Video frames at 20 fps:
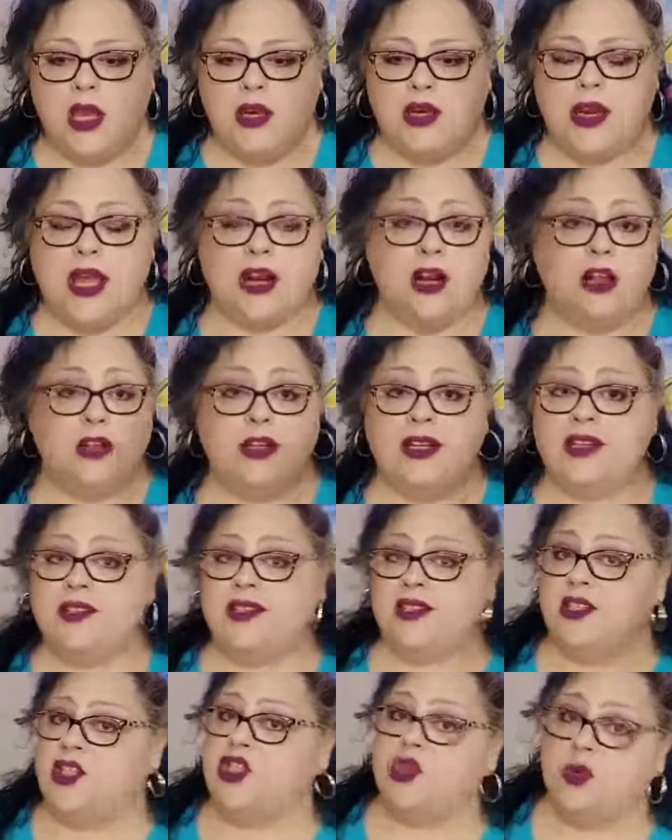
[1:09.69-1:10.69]
Not only
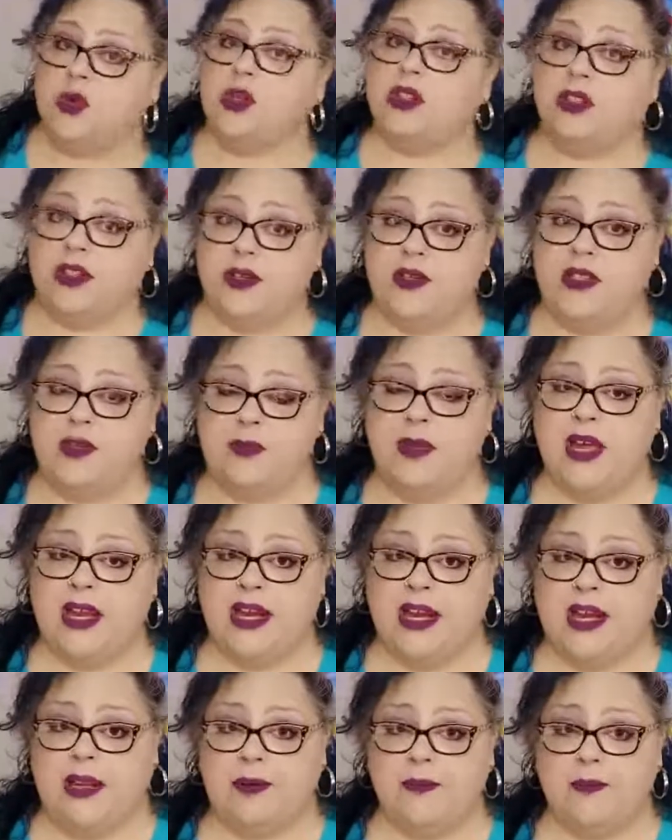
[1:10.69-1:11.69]
does the store lose
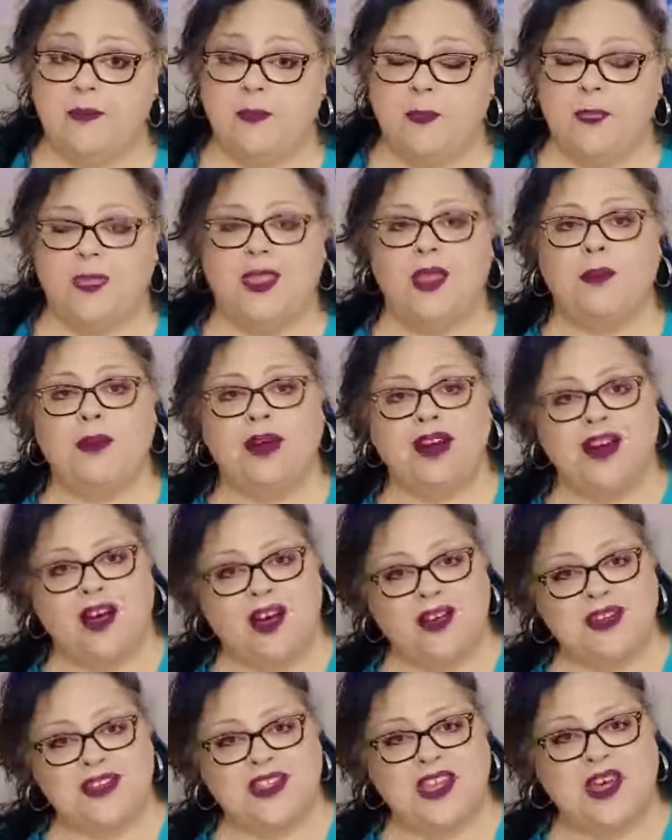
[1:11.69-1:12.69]
money, but
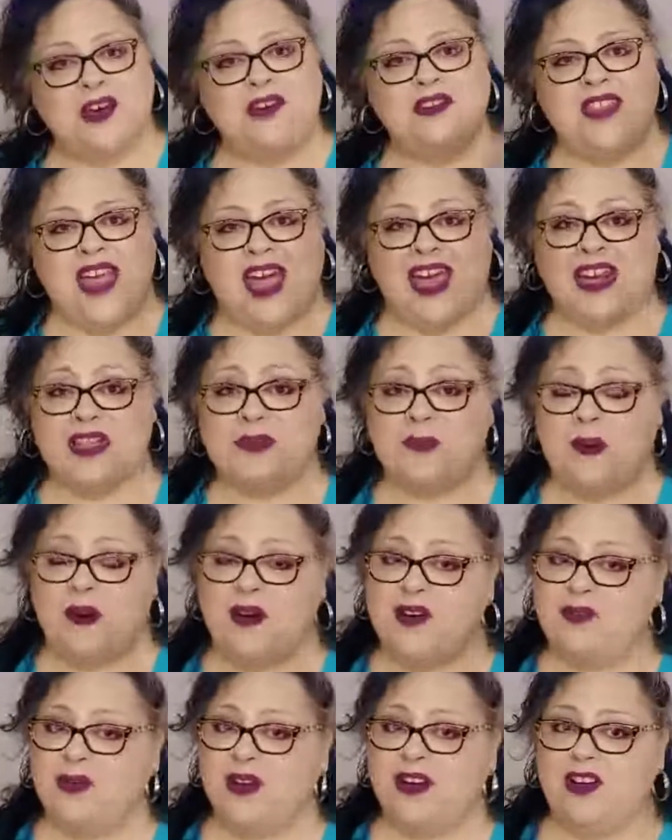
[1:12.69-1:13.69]
also that is
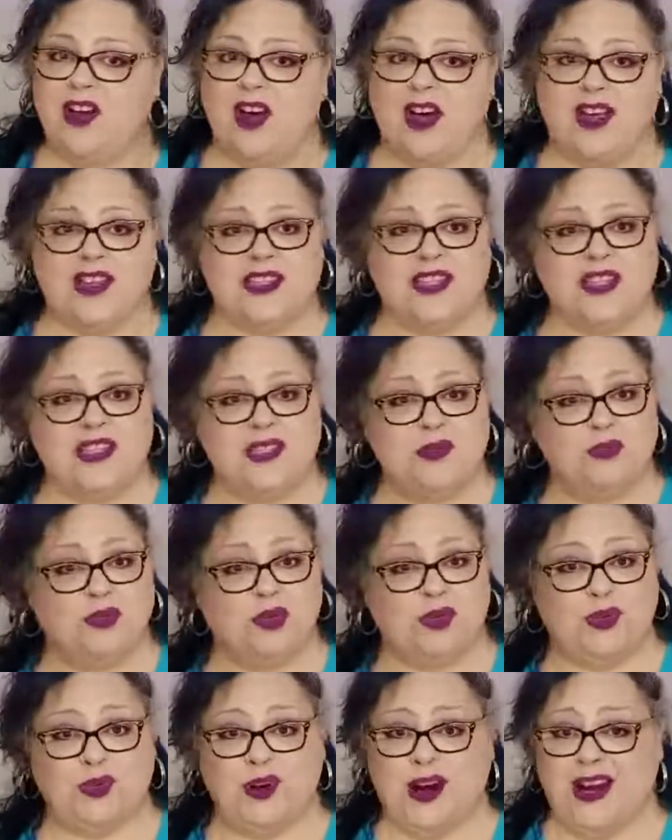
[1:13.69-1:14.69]
part of what causes
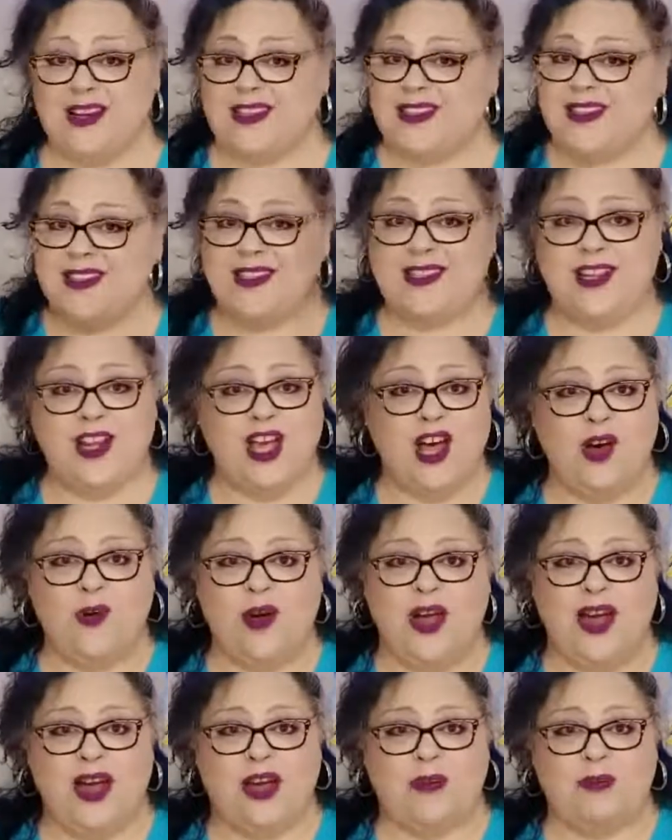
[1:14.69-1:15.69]
prices to
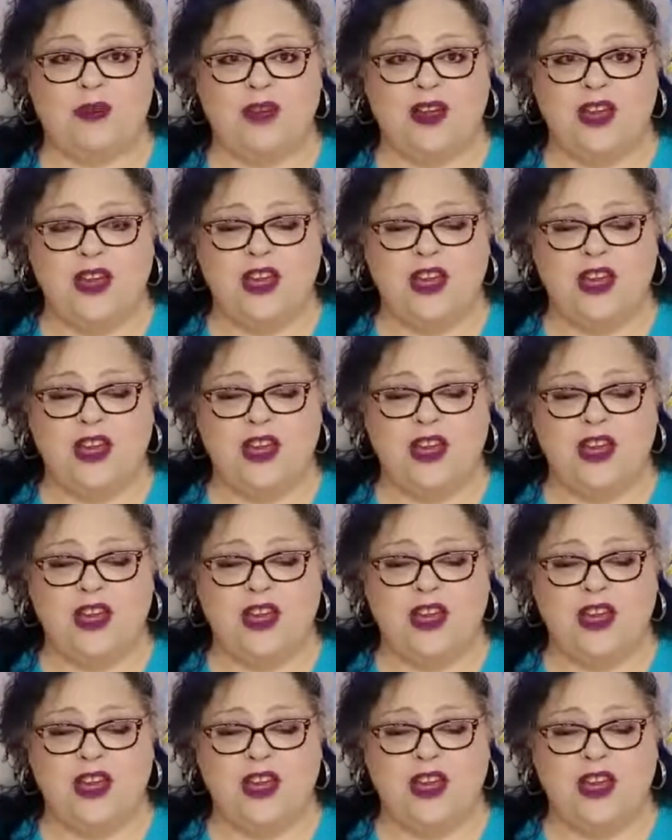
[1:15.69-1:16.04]
go up.